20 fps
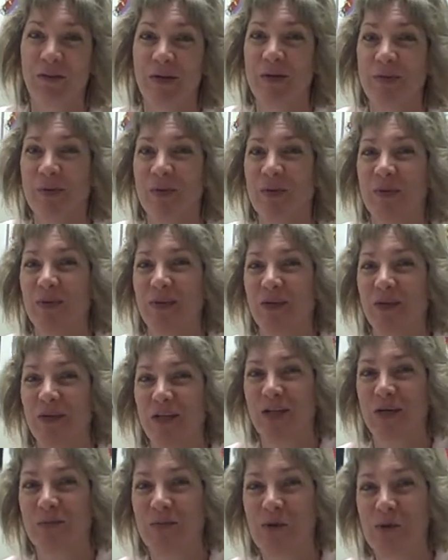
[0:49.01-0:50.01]
people, then
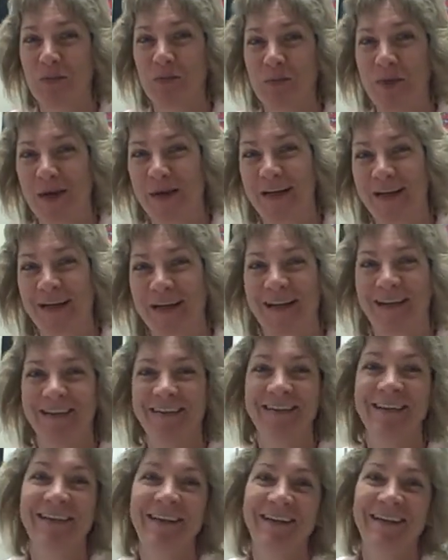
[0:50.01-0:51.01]
you need more money,
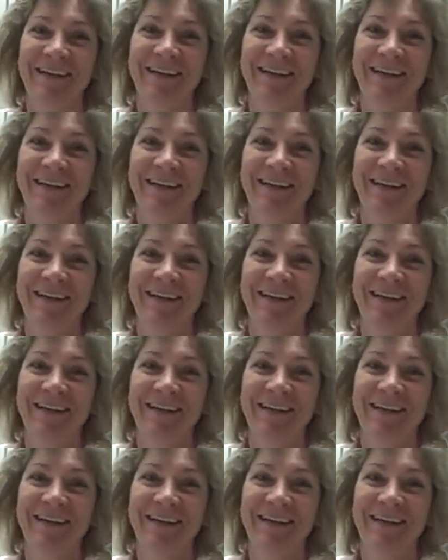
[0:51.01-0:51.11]
and